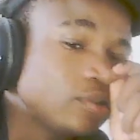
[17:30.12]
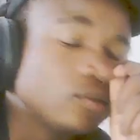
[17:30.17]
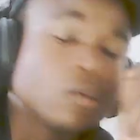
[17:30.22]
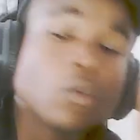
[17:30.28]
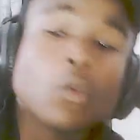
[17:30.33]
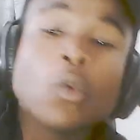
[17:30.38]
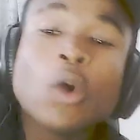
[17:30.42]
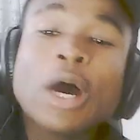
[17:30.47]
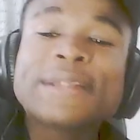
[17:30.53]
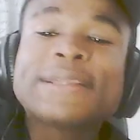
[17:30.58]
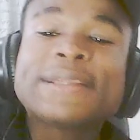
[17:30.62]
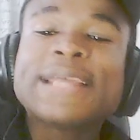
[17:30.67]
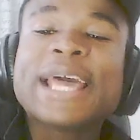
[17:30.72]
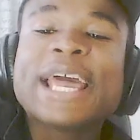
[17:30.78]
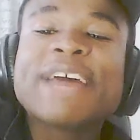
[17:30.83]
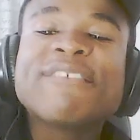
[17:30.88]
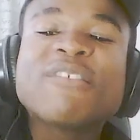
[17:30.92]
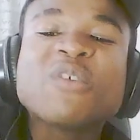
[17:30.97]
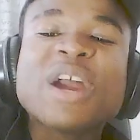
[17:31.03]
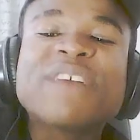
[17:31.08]

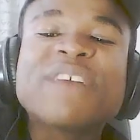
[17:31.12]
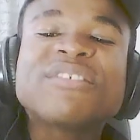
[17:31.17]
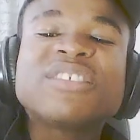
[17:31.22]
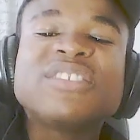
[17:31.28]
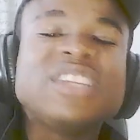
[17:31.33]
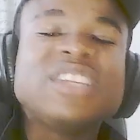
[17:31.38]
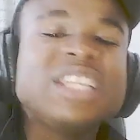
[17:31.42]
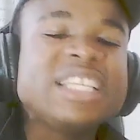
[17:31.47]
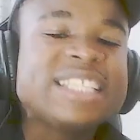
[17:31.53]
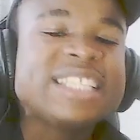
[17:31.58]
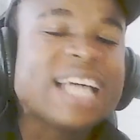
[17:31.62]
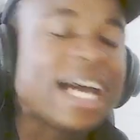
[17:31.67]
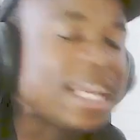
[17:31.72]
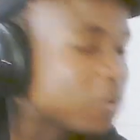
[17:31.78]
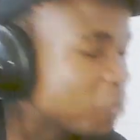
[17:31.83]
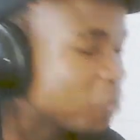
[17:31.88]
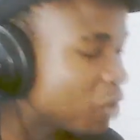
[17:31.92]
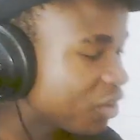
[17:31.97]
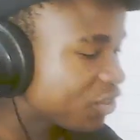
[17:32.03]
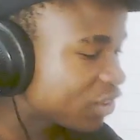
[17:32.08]
Whatever. We have to
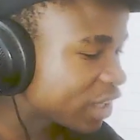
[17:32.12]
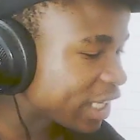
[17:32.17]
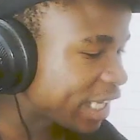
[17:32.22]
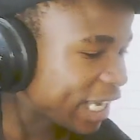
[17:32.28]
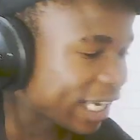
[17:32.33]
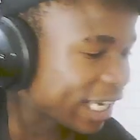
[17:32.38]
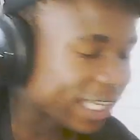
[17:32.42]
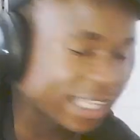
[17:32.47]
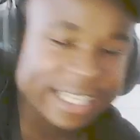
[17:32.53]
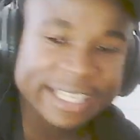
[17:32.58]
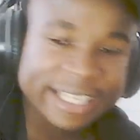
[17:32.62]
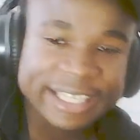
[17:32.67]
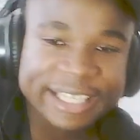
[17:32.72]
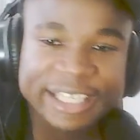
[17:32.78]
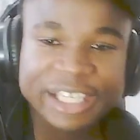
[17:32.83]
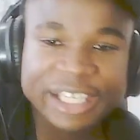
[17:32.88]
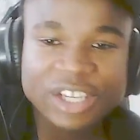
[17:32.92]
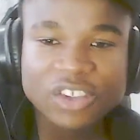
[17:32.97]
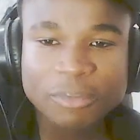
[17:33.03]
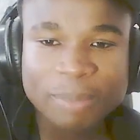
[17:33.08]
dilly-dally once a cat get
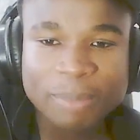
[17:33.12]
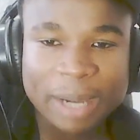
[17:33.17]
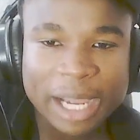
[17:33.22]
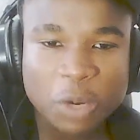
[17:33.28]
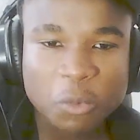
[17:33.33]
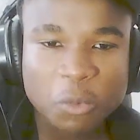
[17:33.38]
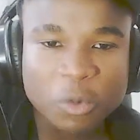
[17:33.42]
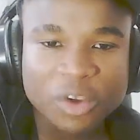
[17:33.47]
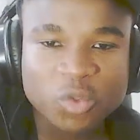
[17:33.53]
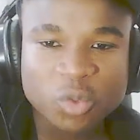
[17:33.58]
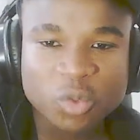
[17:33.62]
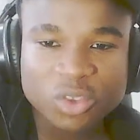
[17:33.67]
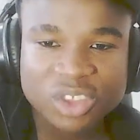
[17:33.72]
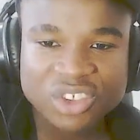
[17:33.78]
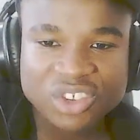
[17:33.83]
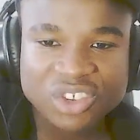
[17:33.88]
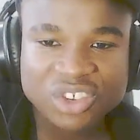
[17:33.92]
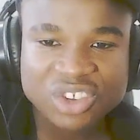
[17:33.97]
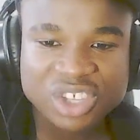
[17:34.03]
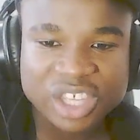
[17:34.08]
killed by a witch with a
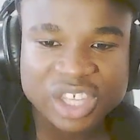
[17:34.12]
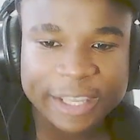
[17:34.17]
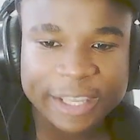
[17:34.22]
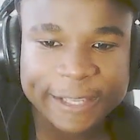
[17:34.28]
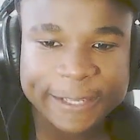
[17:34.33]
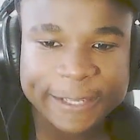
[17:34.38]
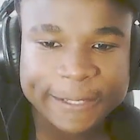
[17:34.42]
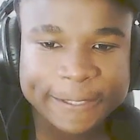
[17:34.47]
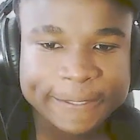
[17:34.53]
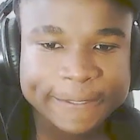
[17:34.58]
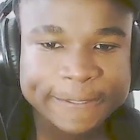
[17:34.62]
stick.